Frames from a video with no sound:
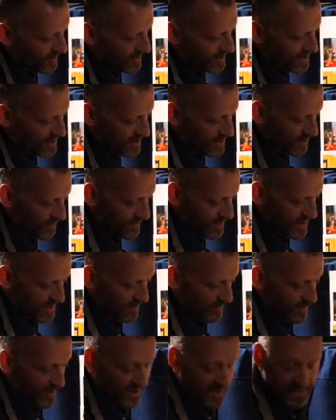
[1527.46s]
This is
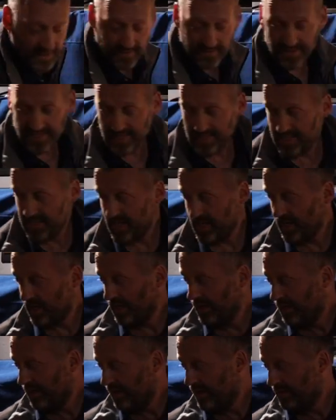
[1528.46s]
obviously when I do detail.
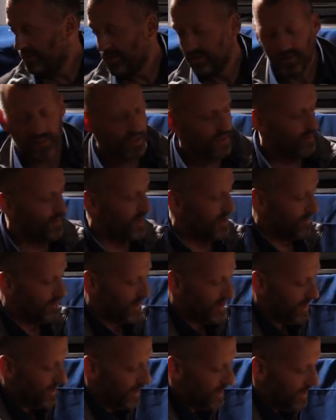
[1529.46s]
I've got to come
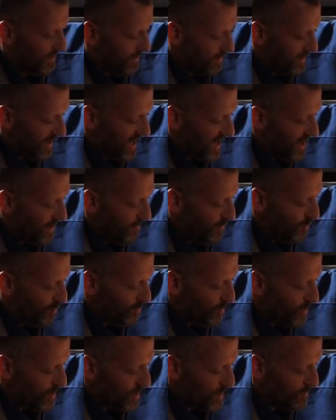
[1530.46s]
over here.
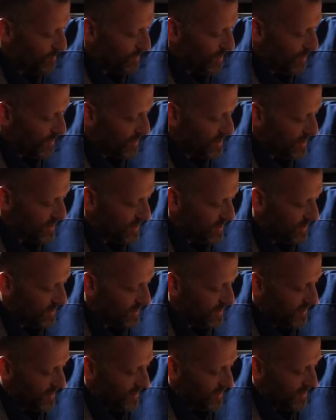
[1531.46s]
Careful brush strokes.
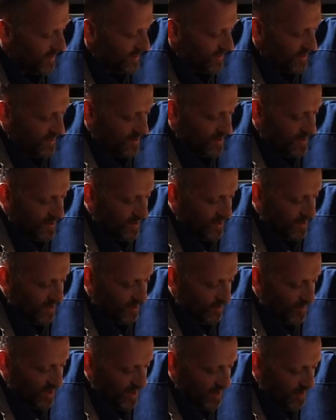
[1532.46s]

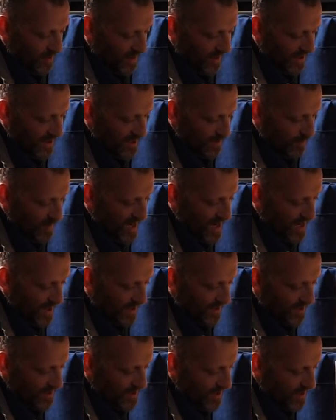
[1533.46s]
You might think it's
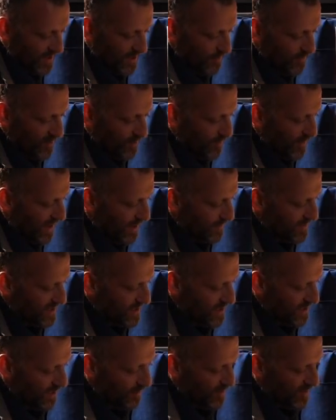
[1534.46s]
bad because you keep not being able
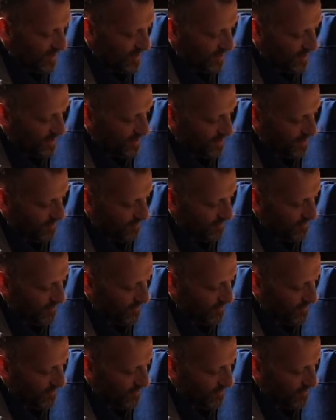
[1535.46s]
to see, but you can